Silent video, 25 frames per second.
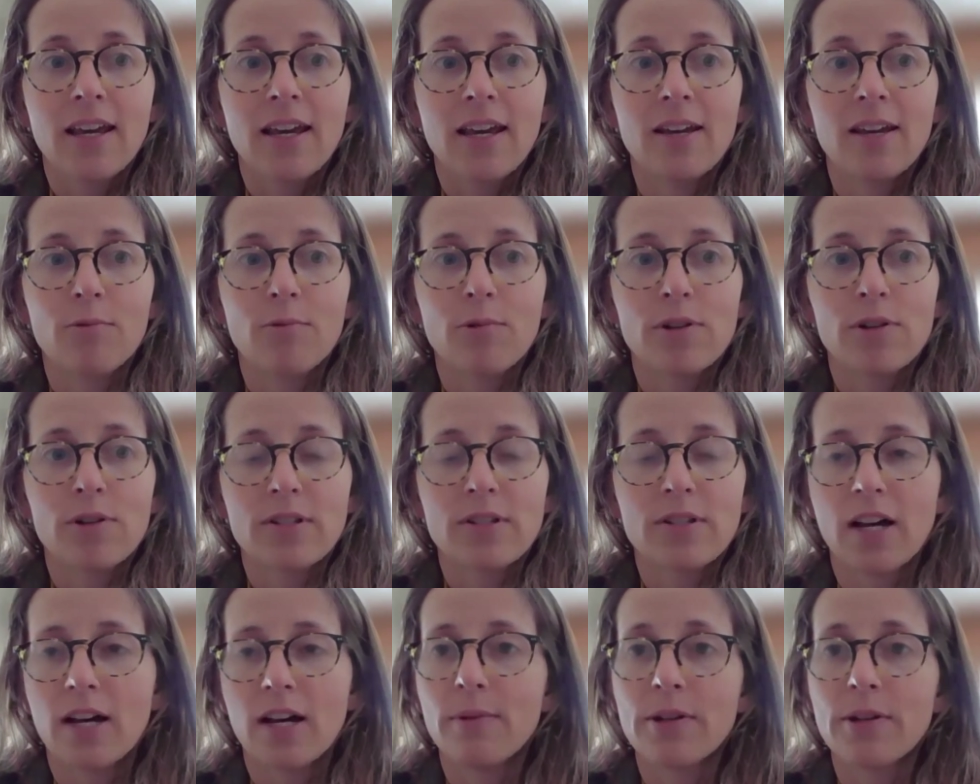it was
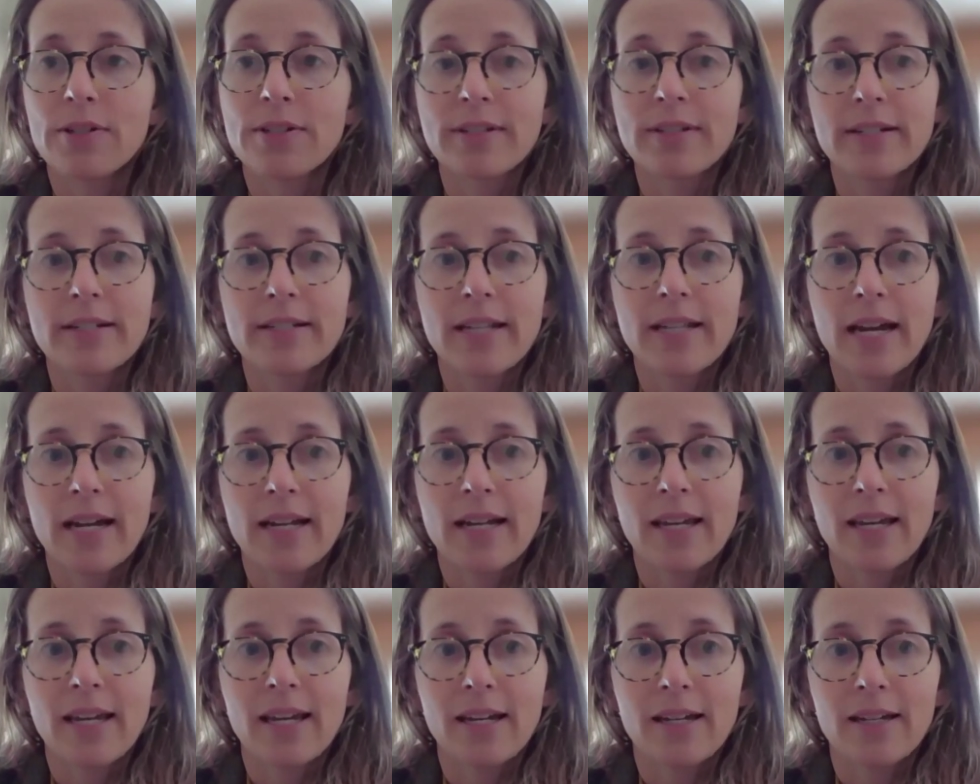almost a
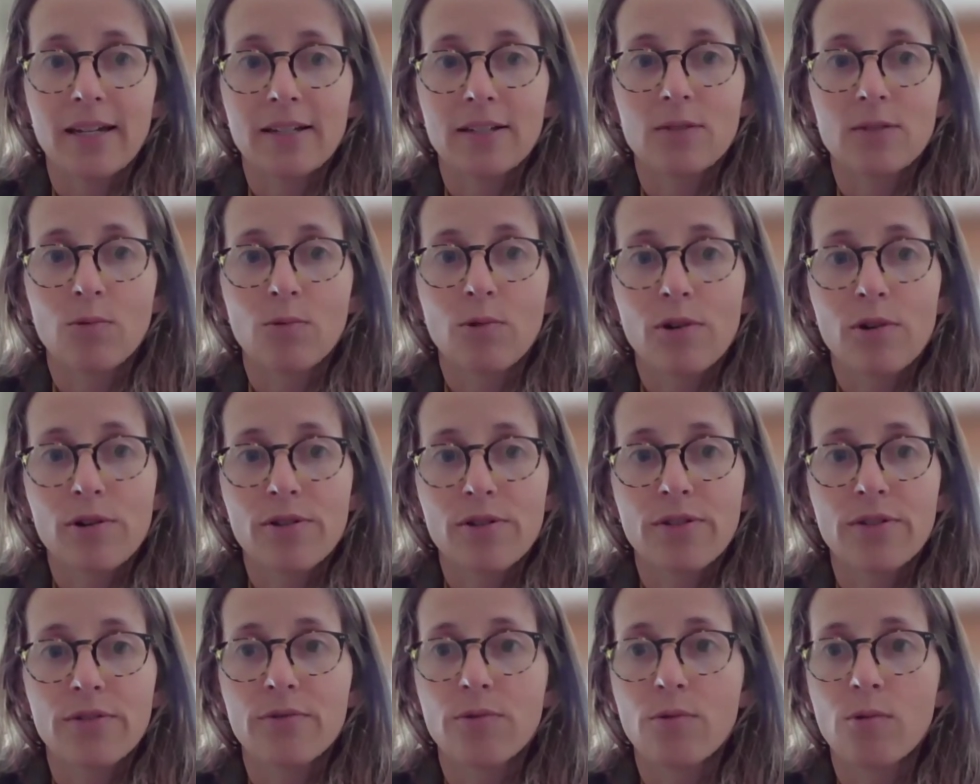decade's
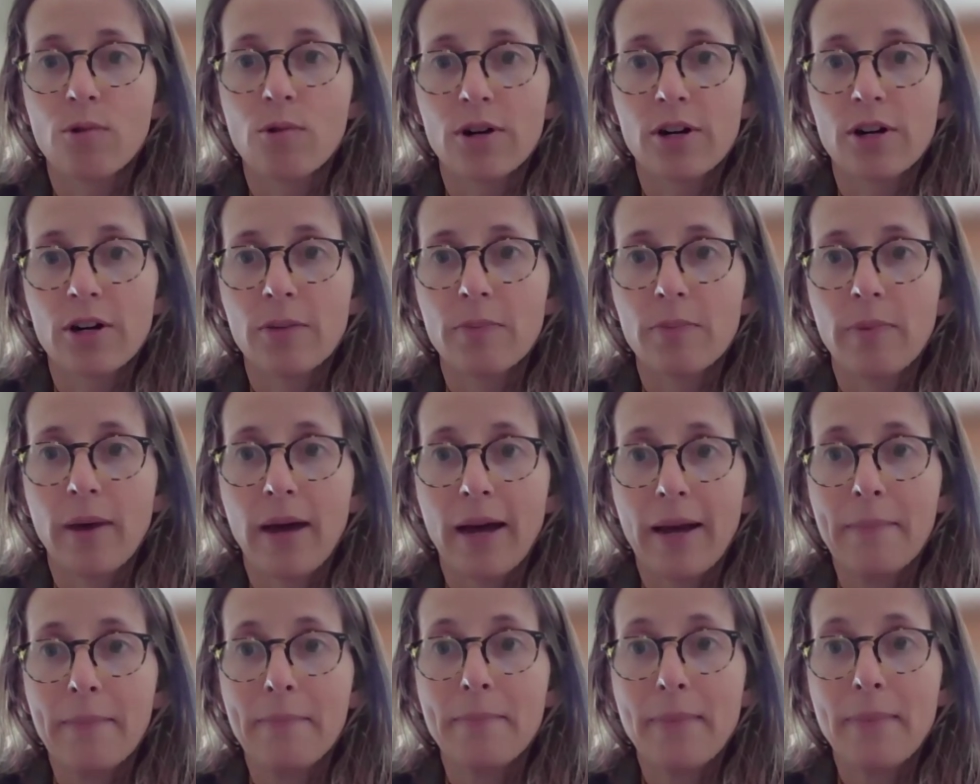worth of work
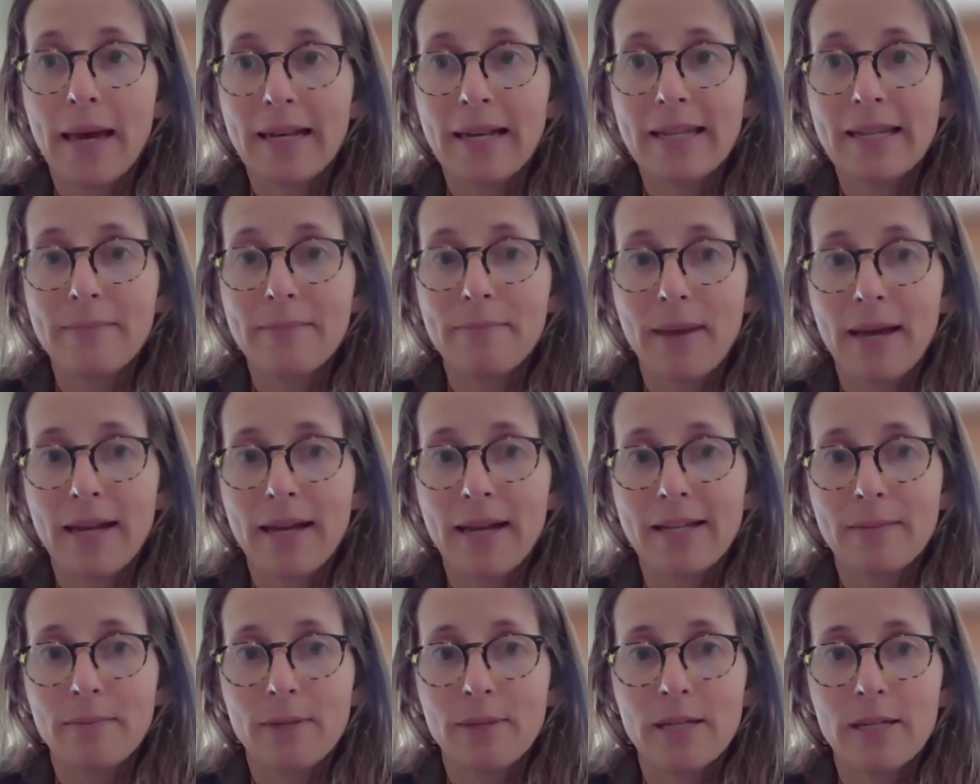by many,
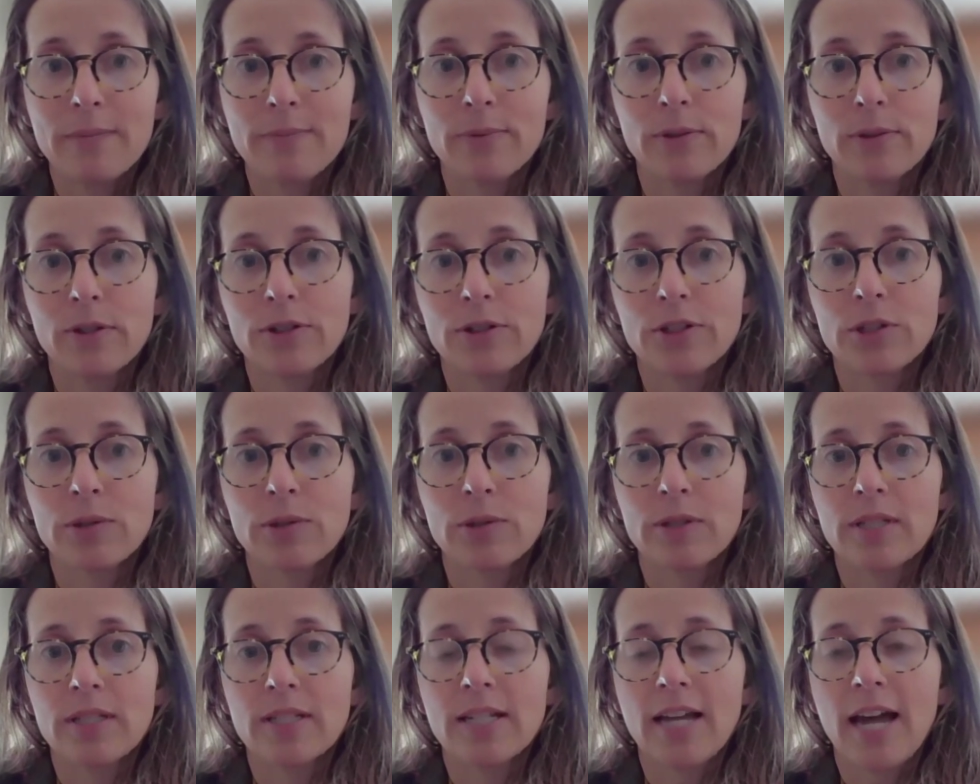many people to
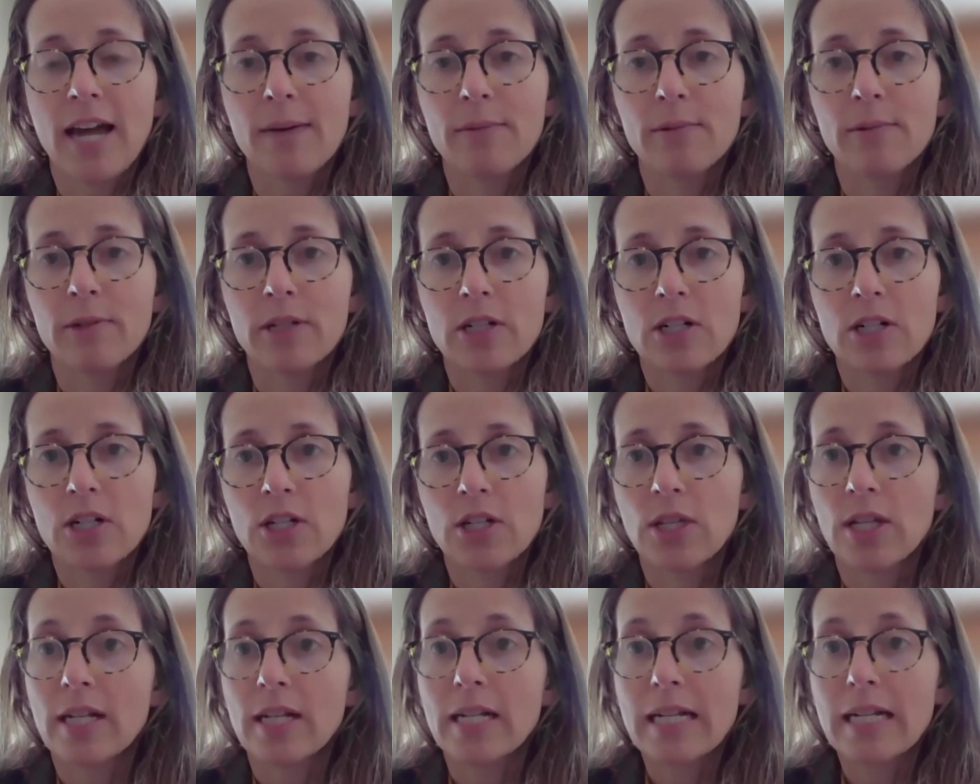establish
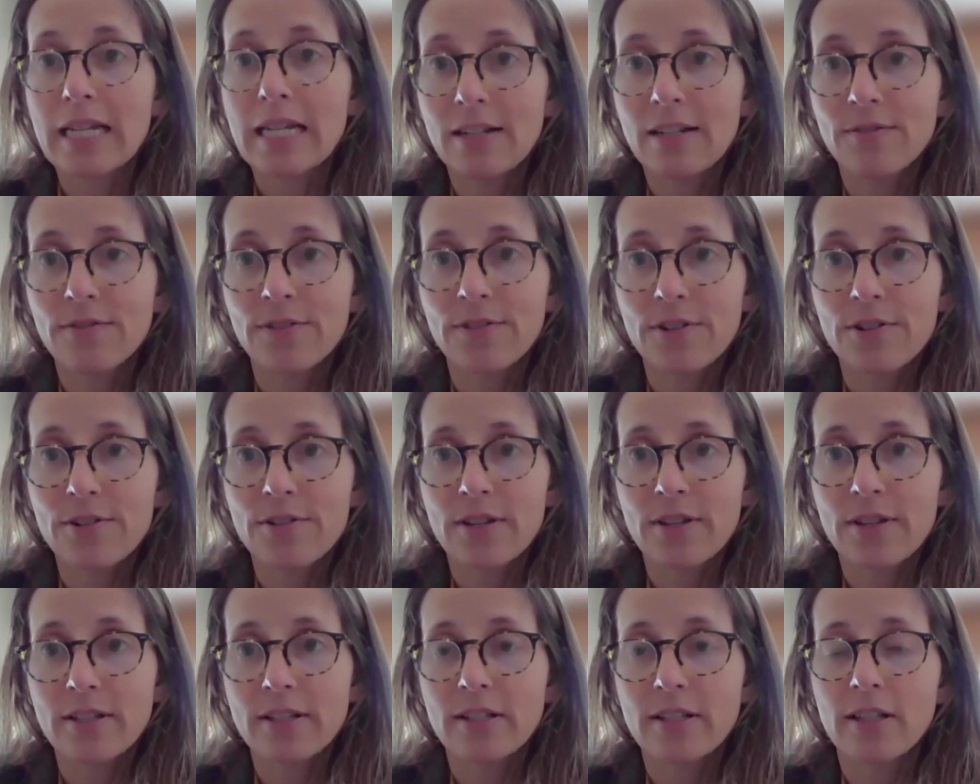the need for
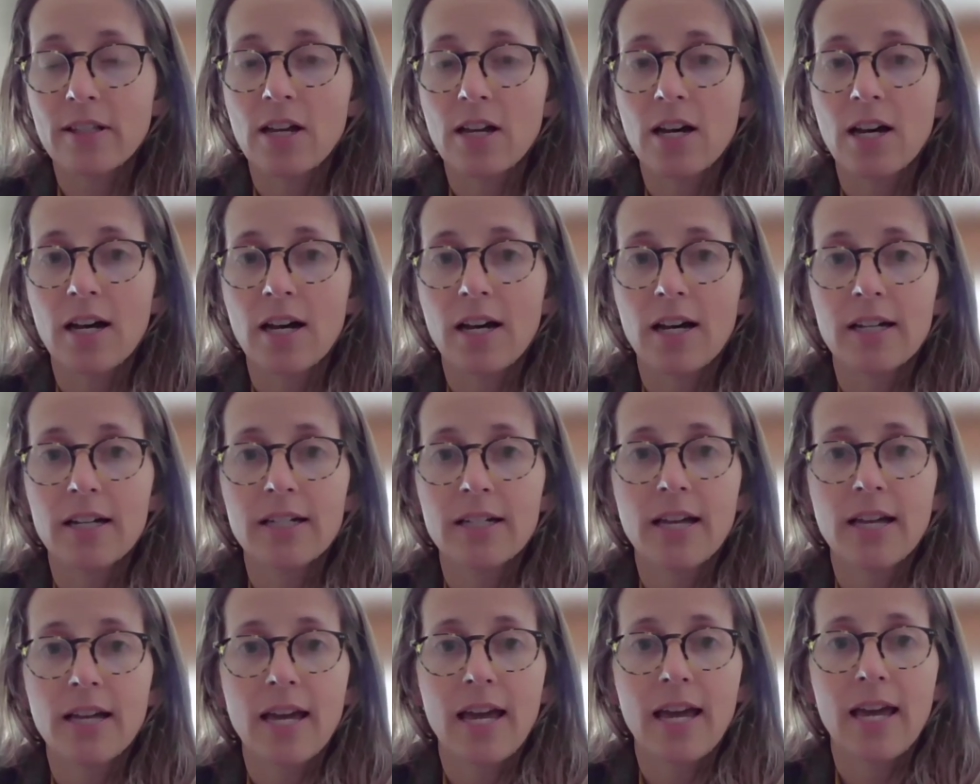this law
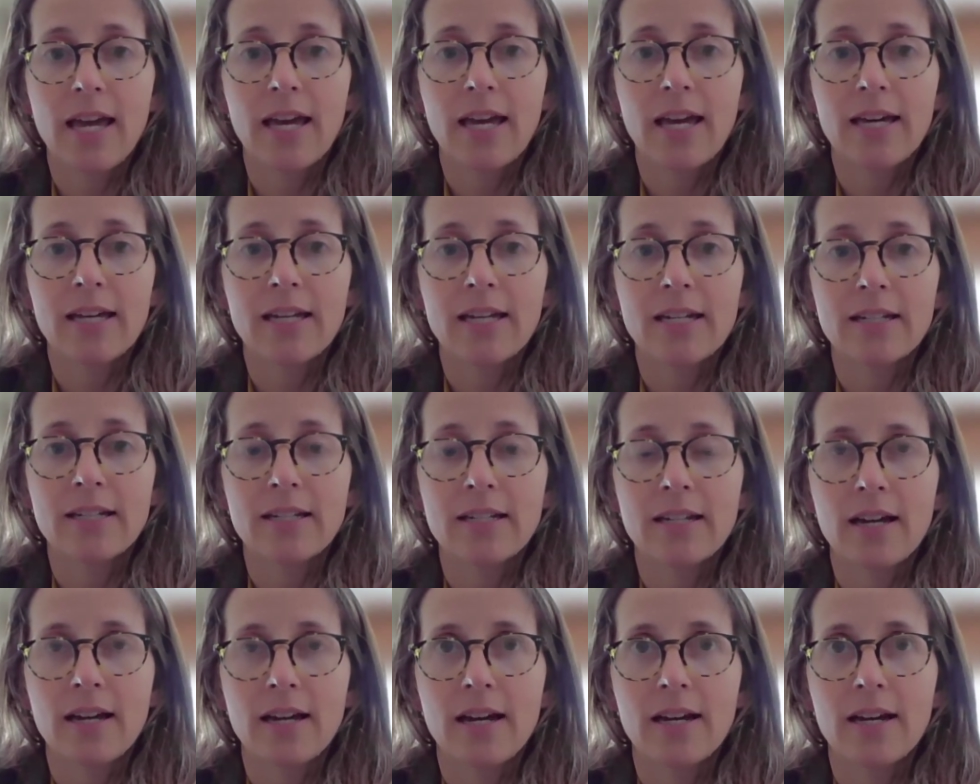and